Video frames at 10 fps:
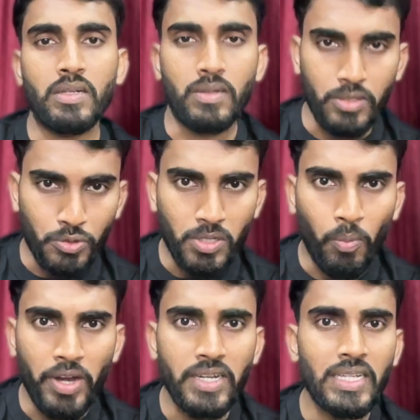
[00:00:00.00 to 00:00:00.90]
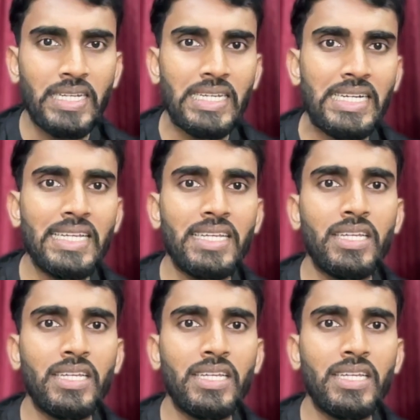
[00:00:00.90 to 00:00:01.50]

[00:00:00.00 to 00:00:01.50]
use the point reading,